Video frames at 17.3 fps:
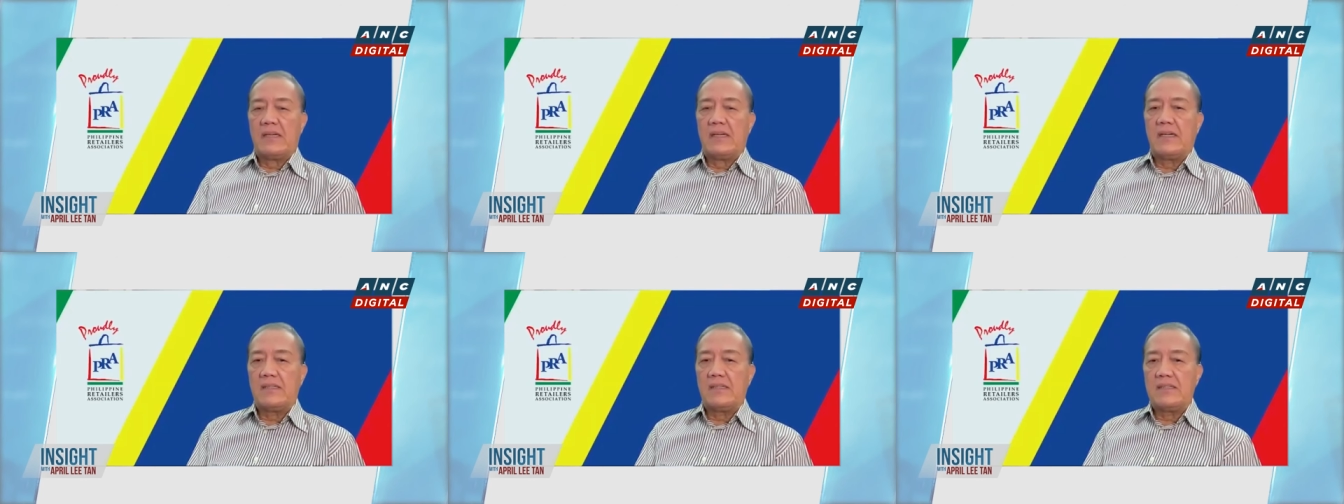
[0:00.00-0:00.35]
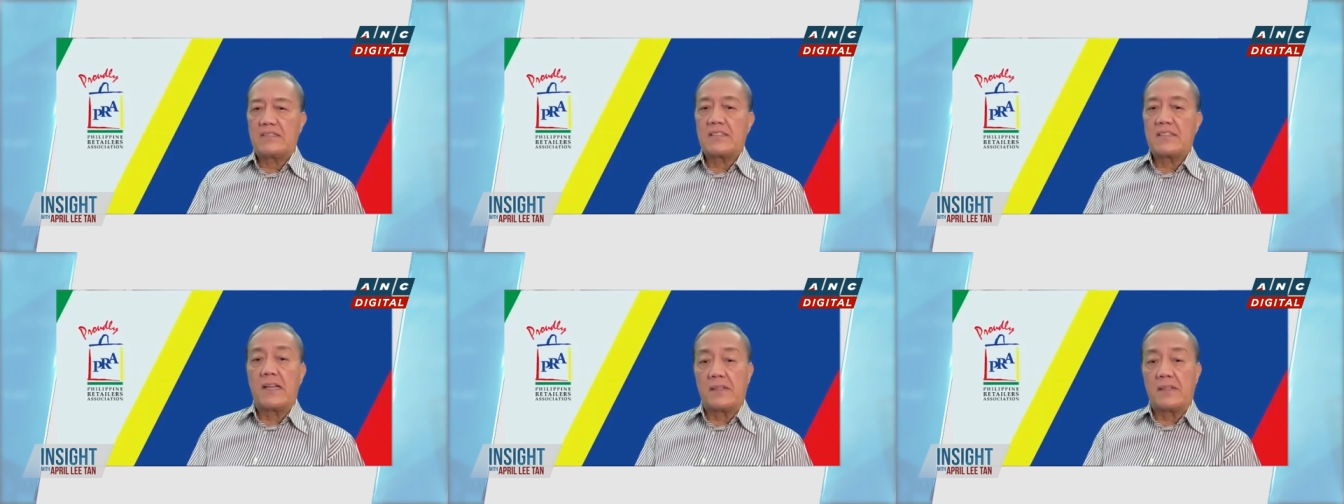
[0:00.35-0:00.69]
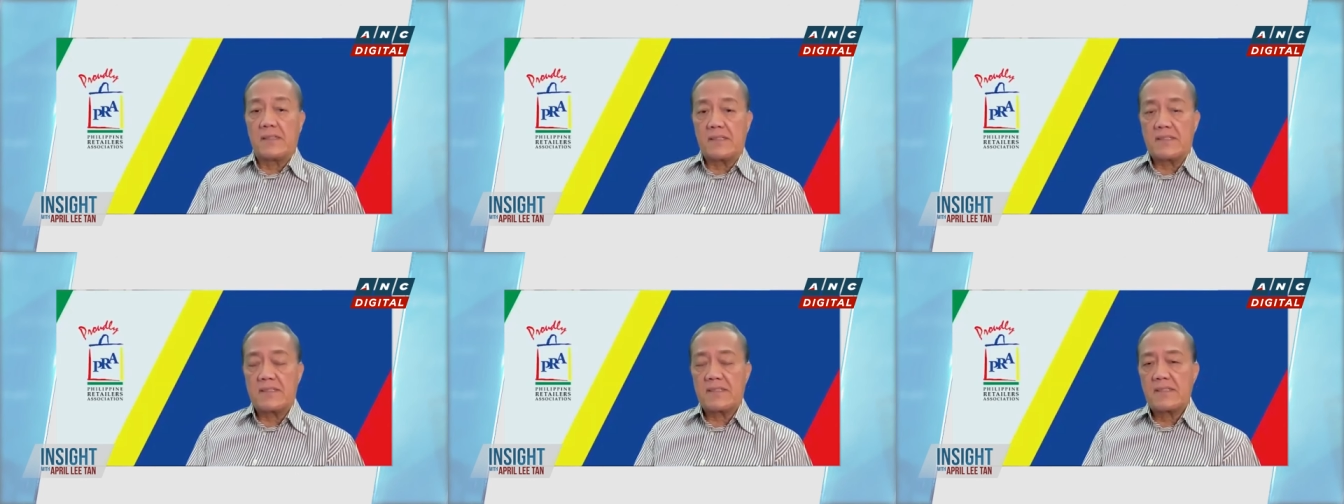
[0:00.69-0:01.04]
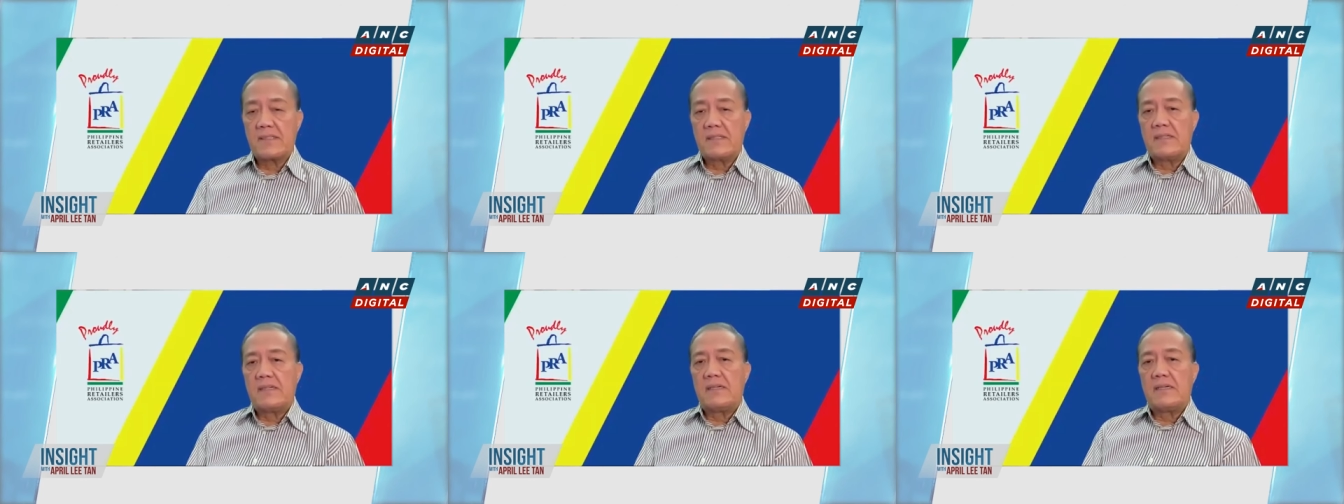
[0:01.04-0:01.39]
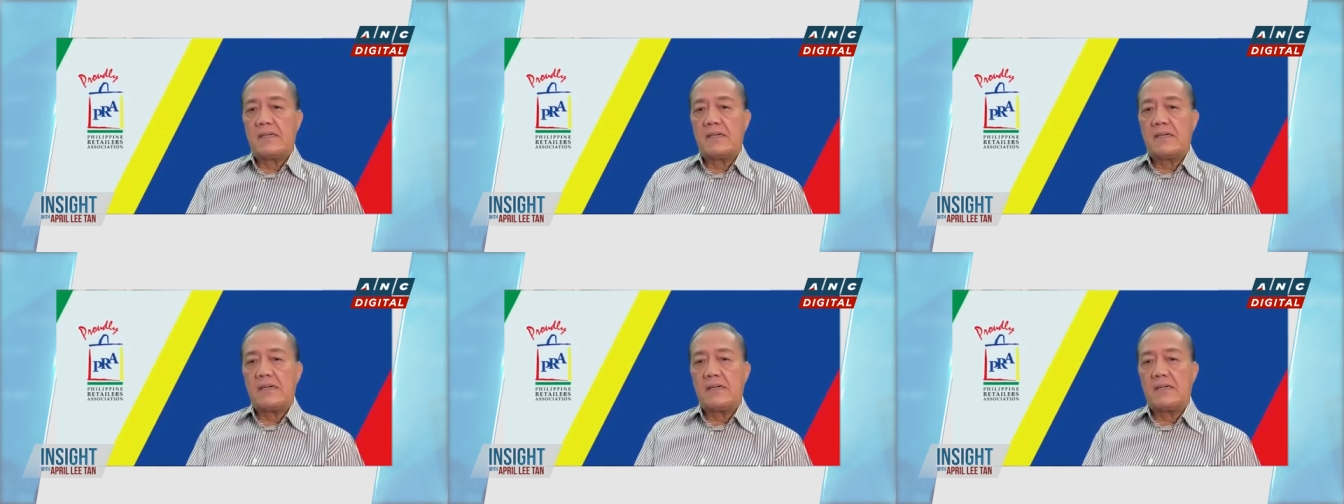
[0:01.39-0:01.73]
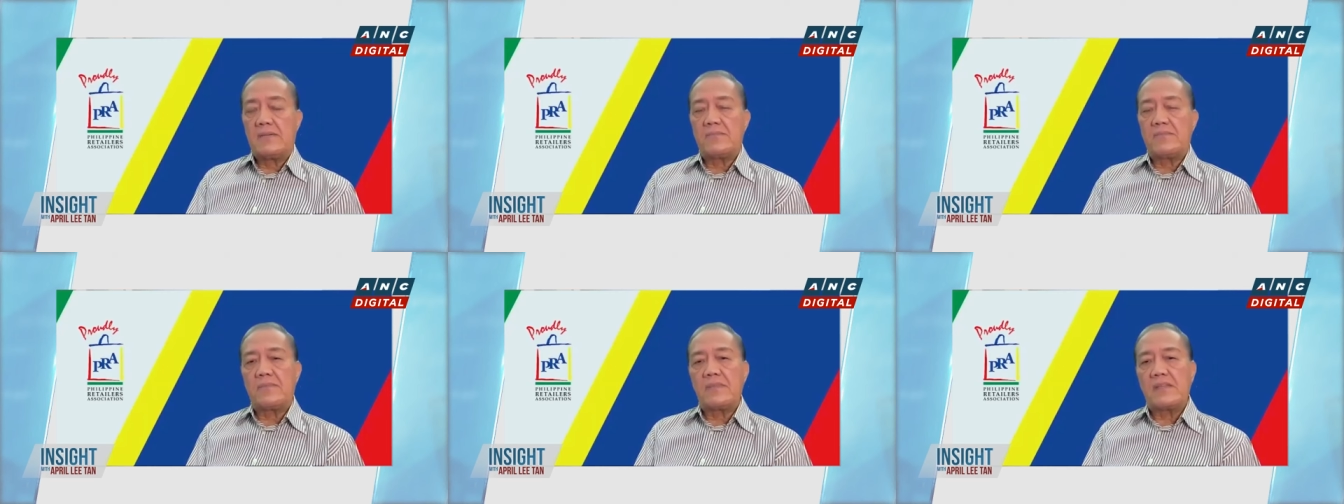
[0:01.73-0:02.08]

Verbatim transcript: and the sellers, uh,